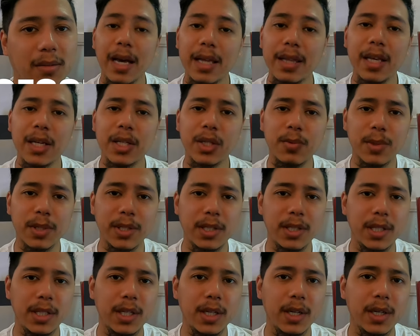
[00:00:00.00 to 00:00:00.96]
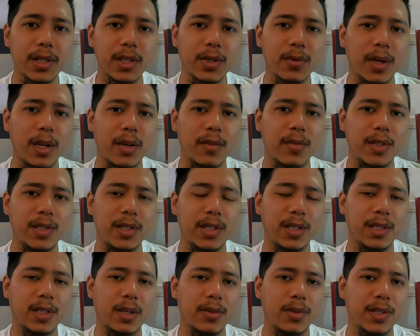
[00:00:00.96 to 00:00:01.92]
And that's what she does whenever
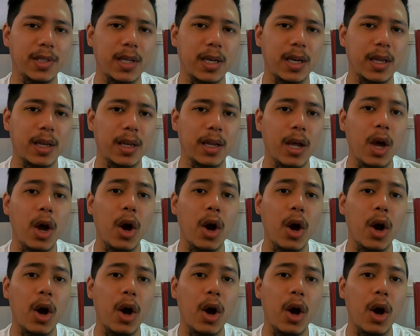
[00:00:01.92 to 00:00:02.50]
she's outside.